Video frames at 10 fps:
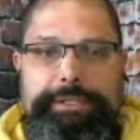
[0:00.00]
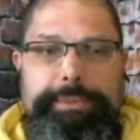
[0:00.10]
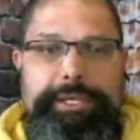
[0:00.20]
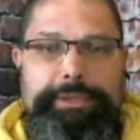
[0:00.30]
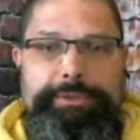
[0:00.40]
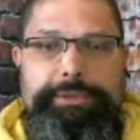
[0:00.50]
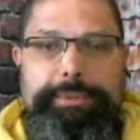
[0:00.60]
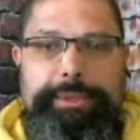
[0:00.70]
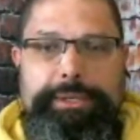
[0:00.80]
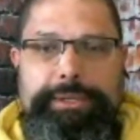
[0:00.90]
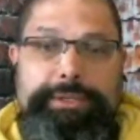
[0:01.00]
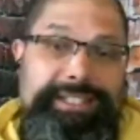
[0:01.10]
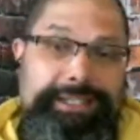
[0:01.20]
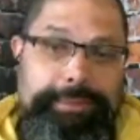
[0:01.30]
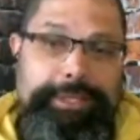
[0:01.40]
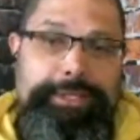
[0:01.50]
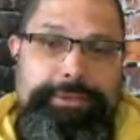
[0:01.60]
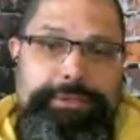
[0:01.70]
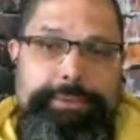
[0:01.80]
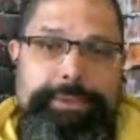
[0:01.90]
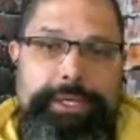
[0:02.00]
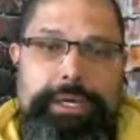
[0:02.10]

a big YouTuber. He's like the biggest yeah, YouTuber.